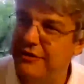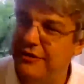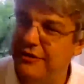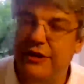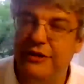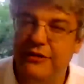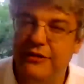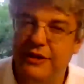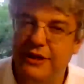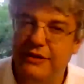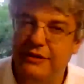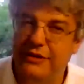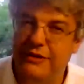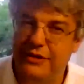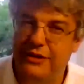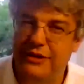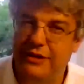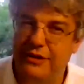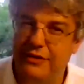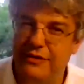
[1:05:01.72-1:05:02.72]
our own
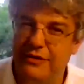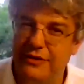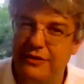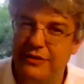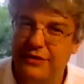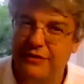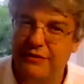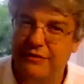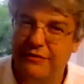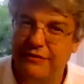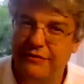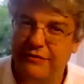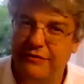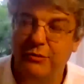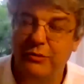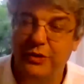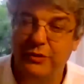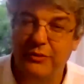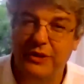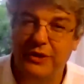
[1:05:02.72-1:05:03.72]
data shows,
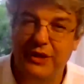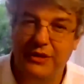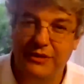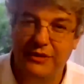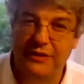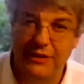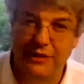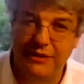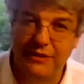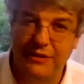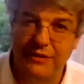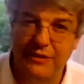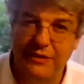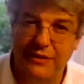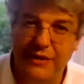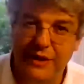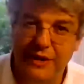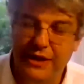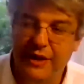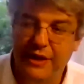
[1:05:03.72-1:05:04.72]
from what we can
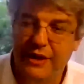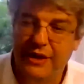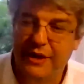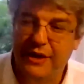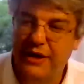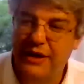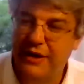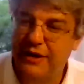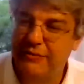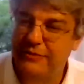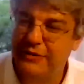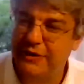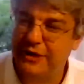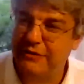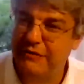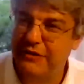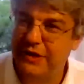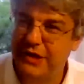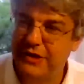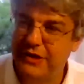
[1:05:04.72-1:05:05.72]
tell,
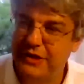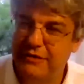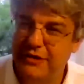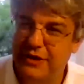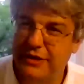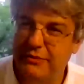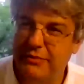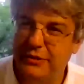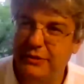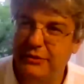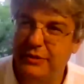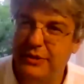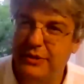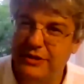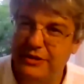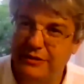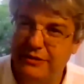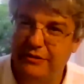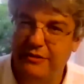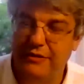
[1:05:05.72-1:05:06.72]
the infection rate
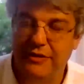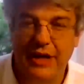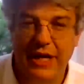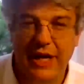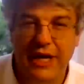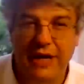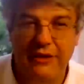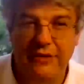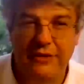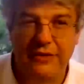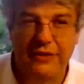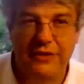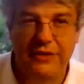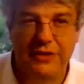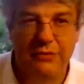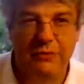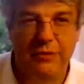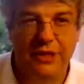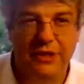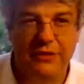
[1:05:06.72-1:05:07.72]
between children and
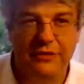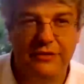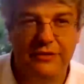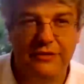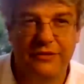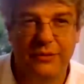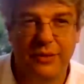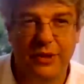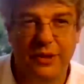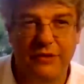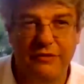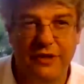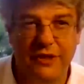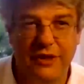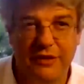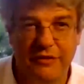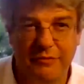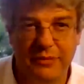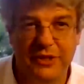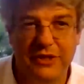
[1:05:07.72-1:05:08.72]
adults is about
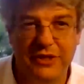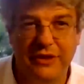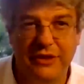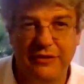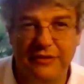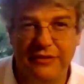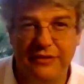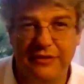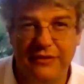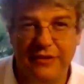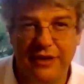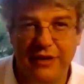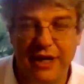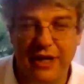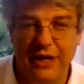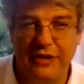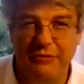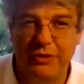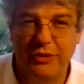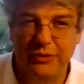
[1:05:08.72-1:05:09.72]
12.5%,
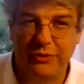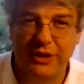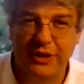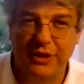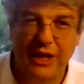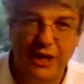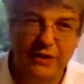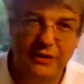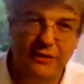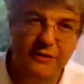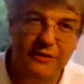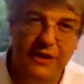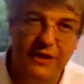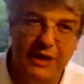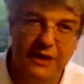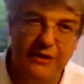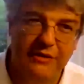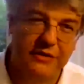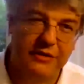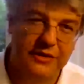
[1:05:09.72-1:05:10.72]
and between
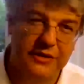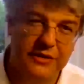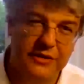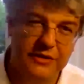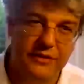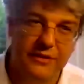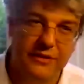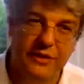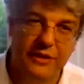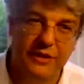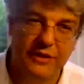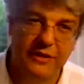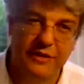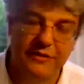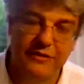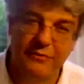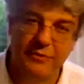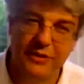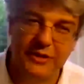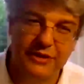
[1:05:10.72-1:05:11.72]
adult and adults is
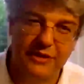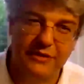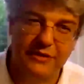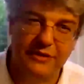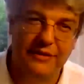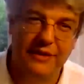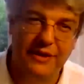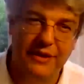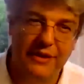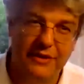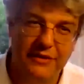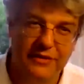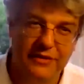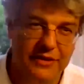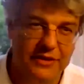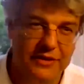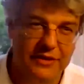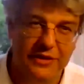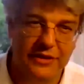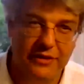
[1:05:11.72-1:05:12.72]
13.5%. So
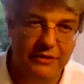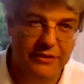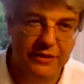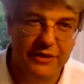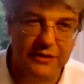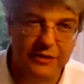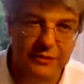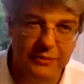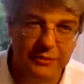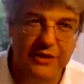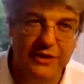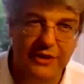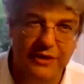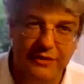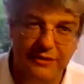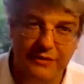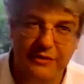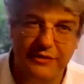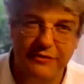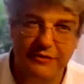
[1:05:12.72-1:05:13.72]
it's no real
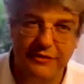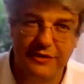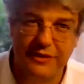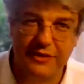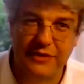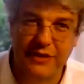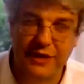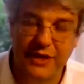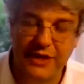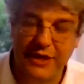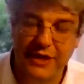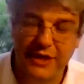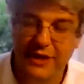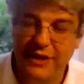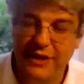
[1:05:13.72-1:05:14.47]
material difference.